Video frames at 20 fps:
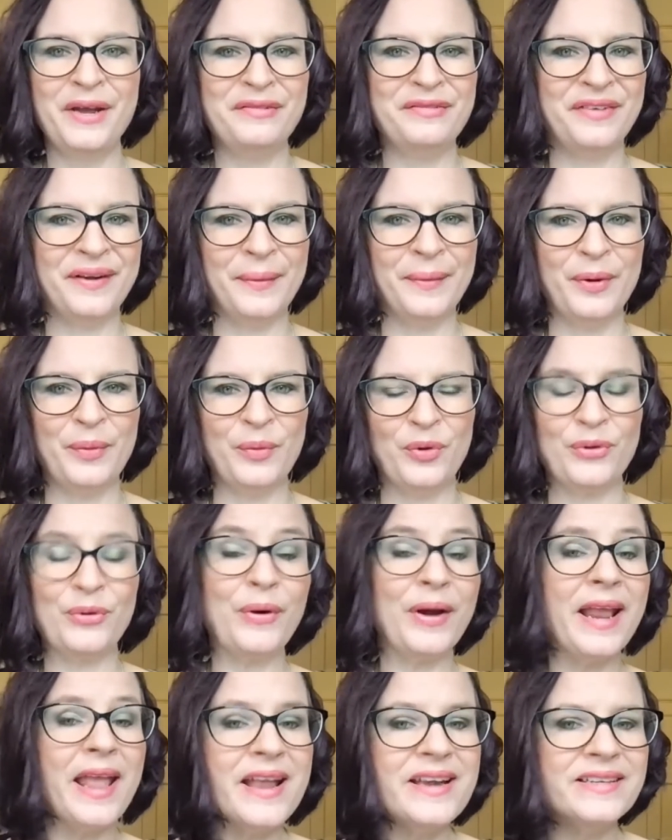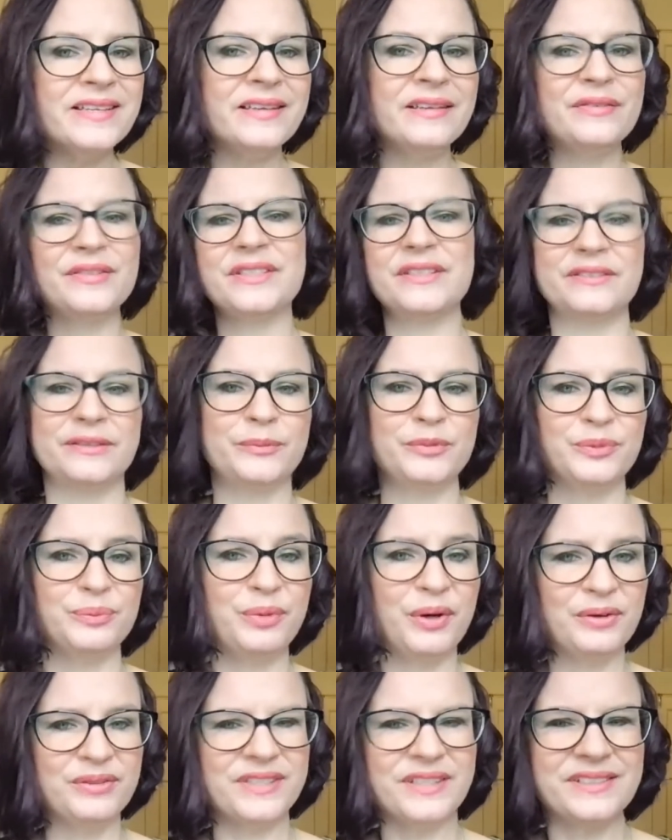feel a bit more creative. Systems
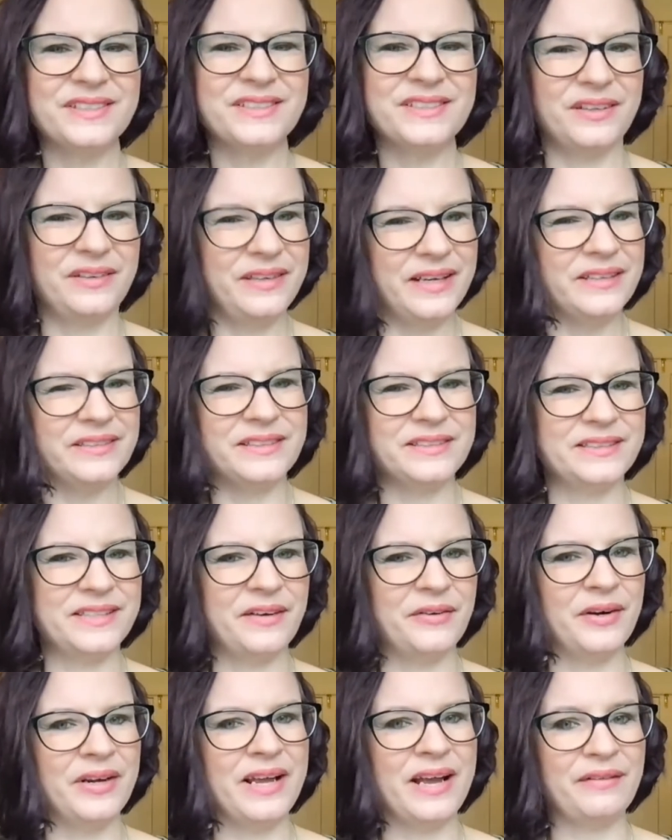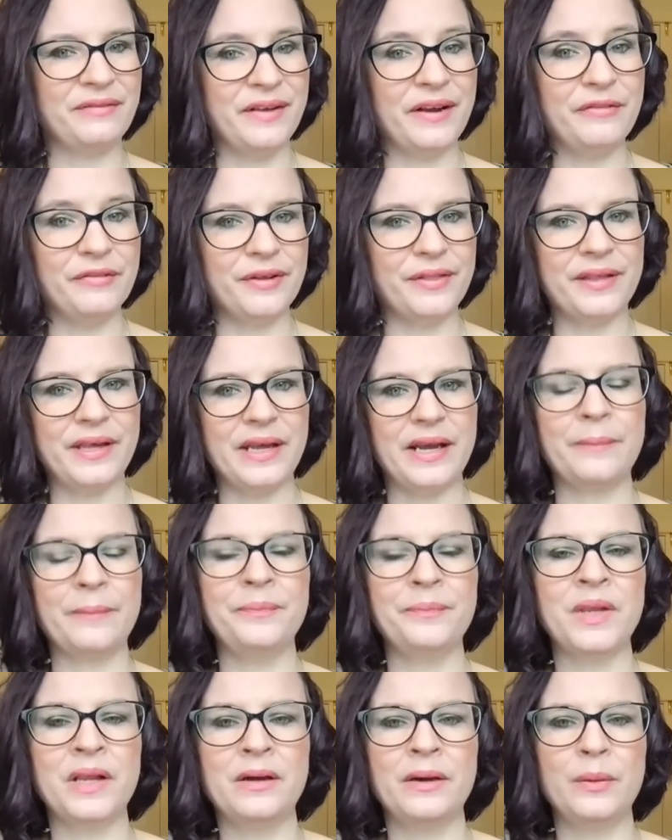and processes aren't necessarily our favorite
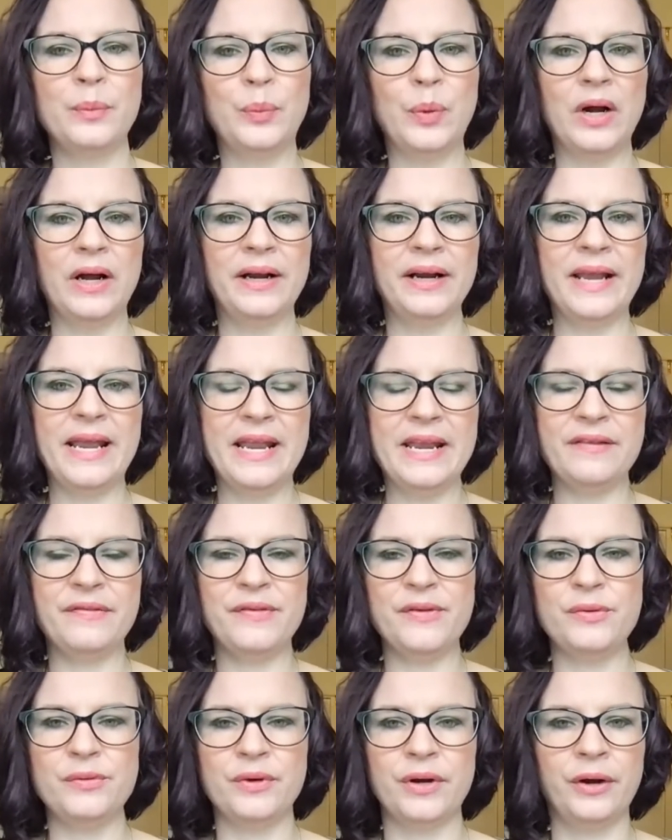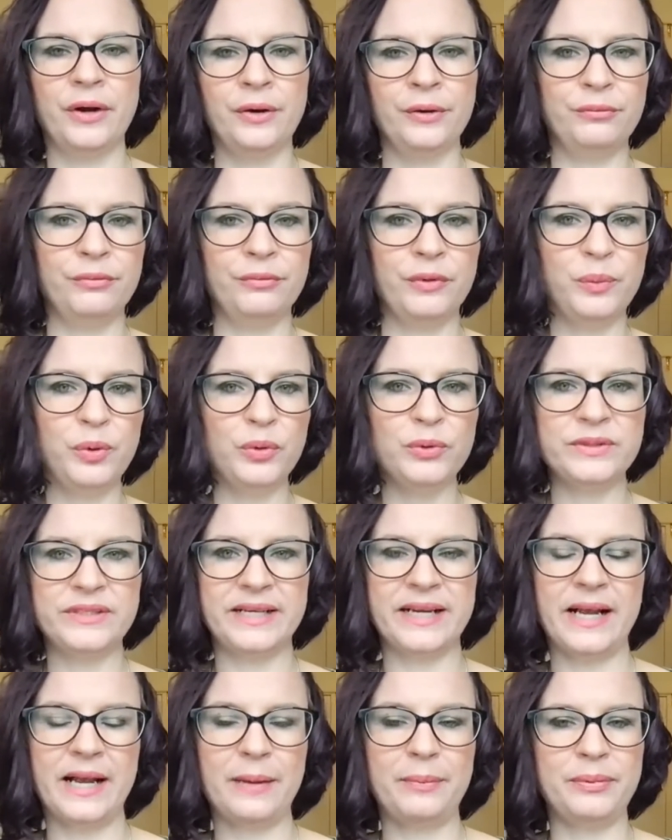thing. But if
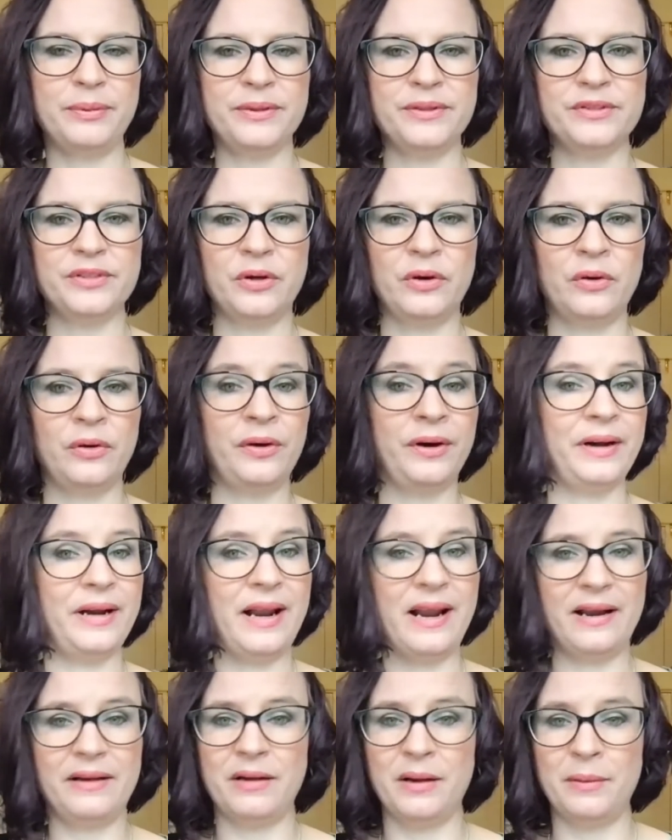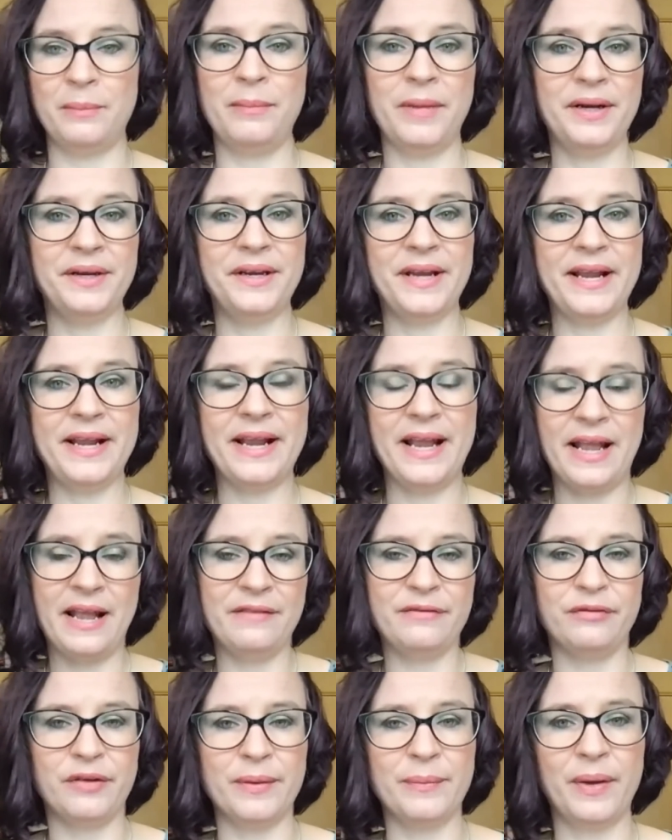reporting happens on a Monday,
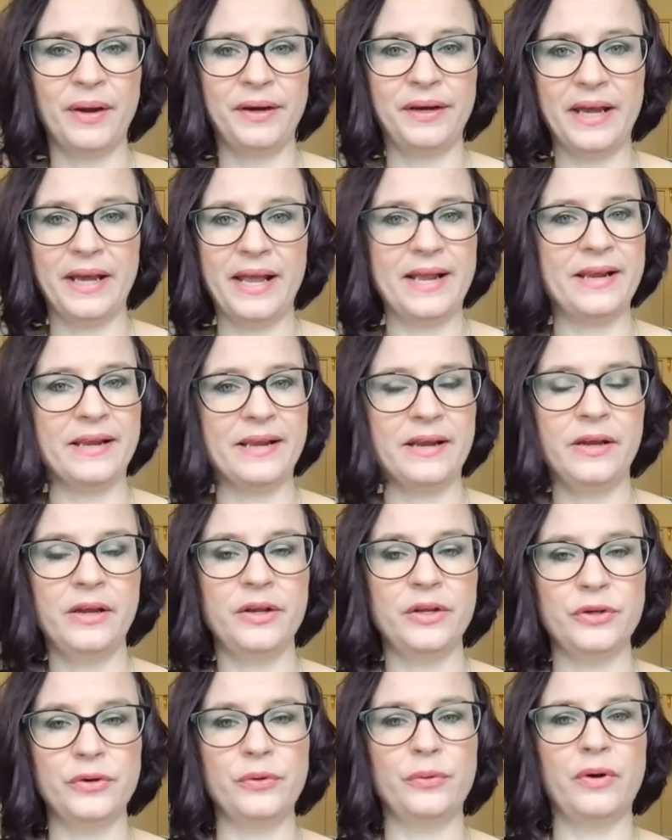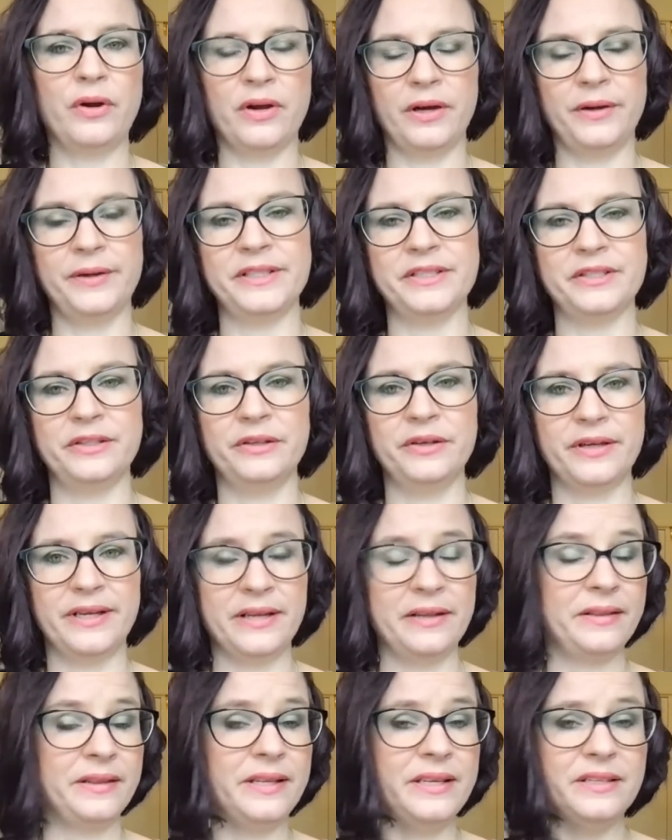every Monday, you are going to look
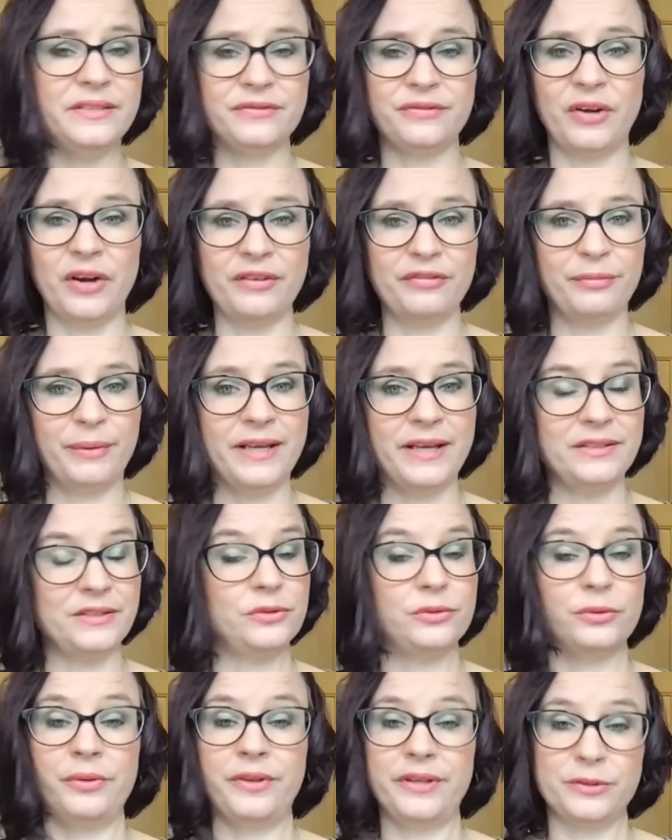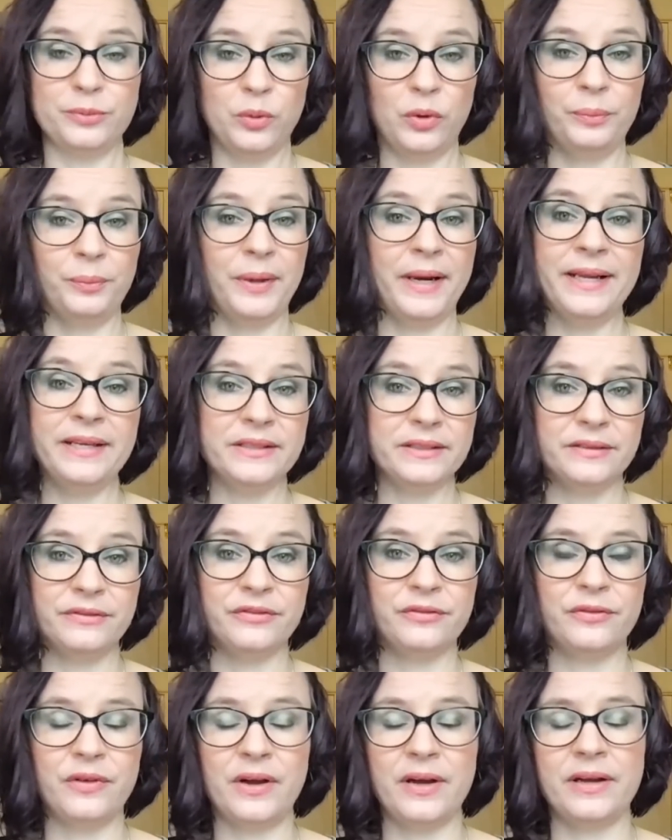in these 5 places, or this one place
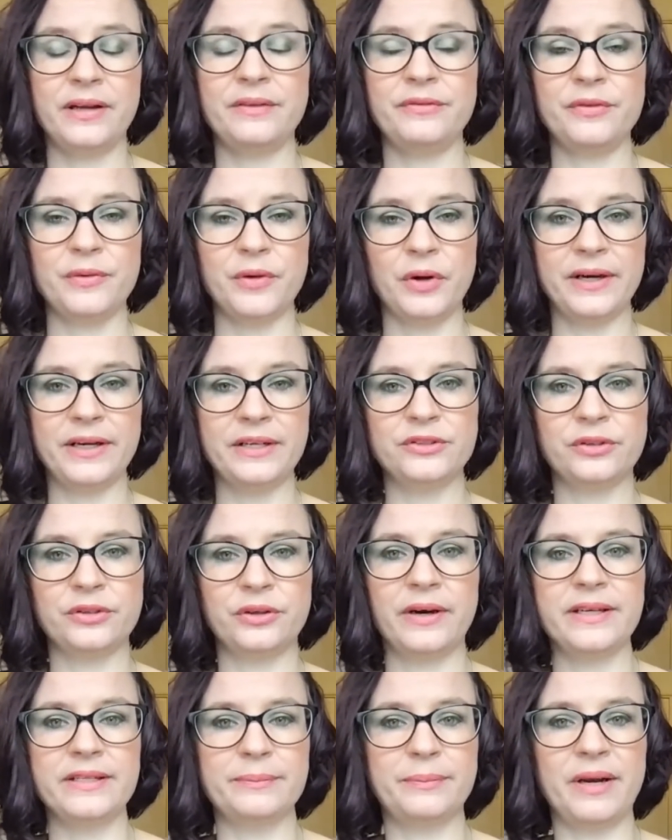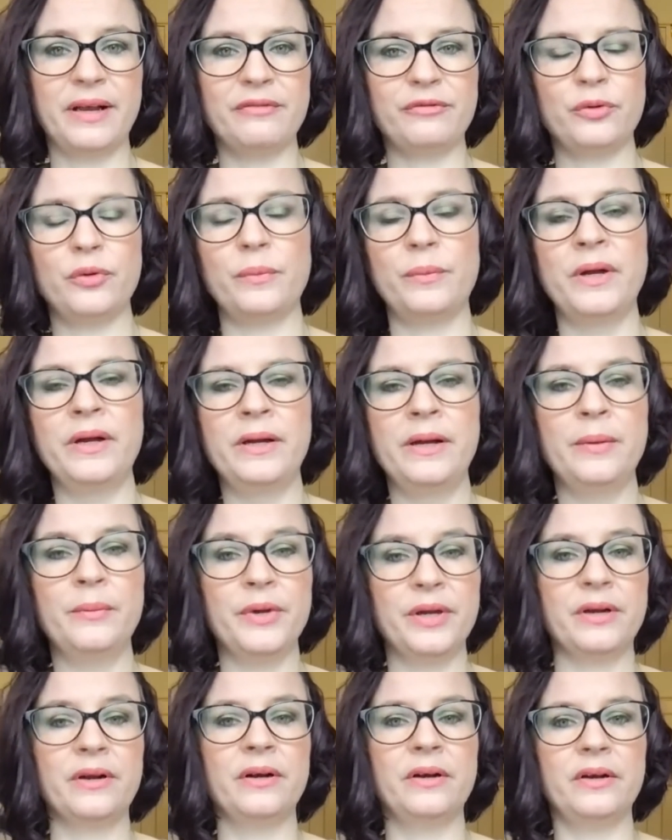if you've got an integrated platform, but
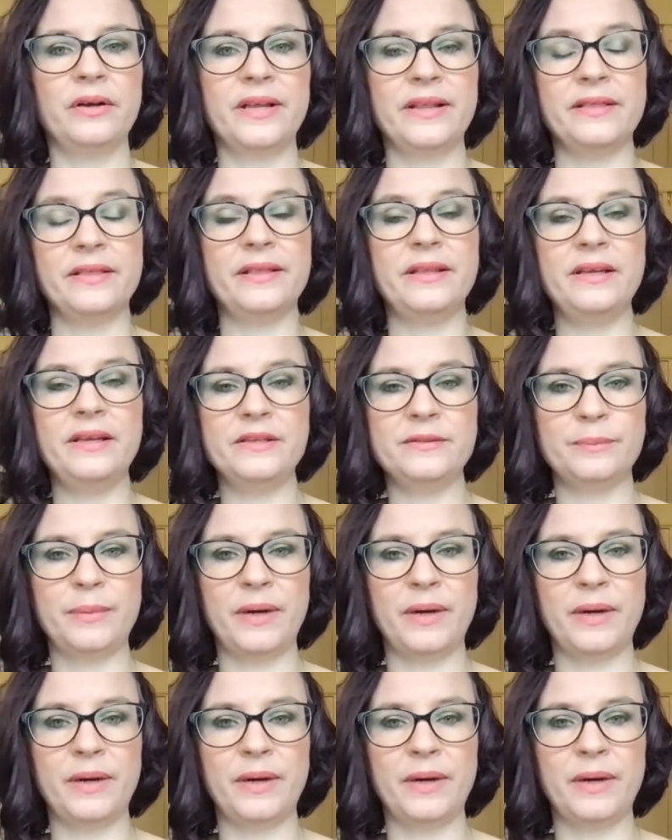you're going to look in these